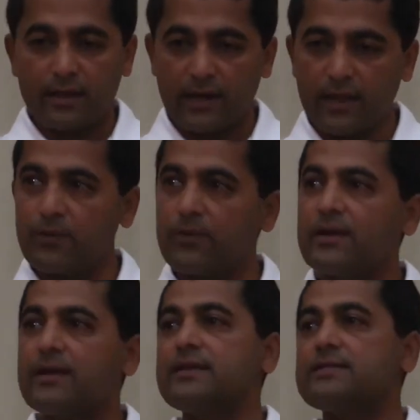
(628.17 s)
Live
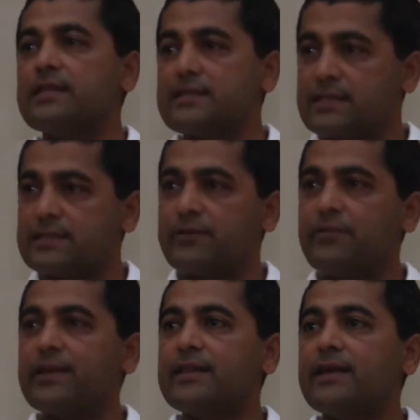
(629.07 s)
such a
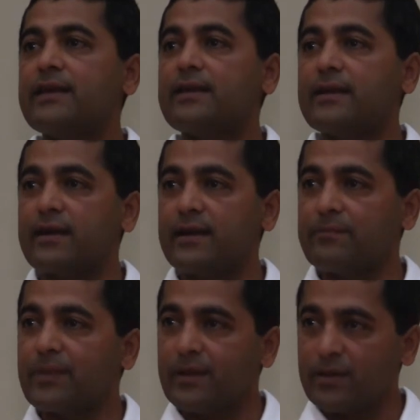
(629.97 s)
way
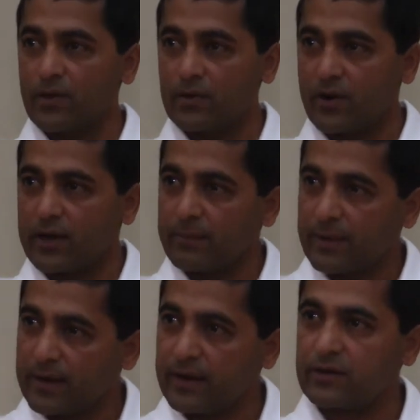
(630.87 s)
that you are not a
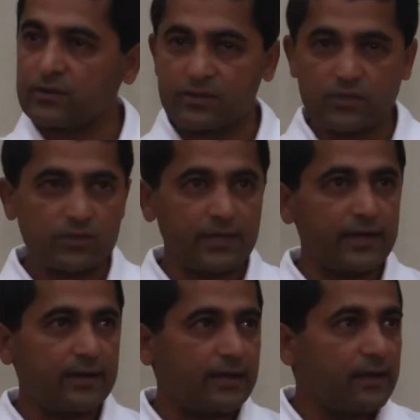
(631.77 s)
burden to the
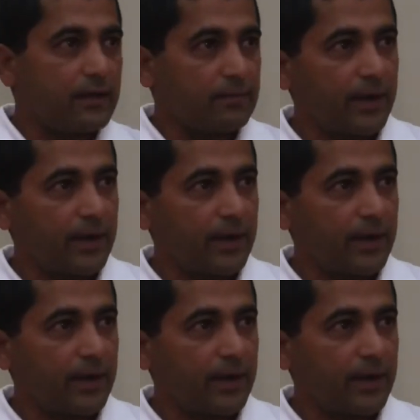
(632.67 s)
society,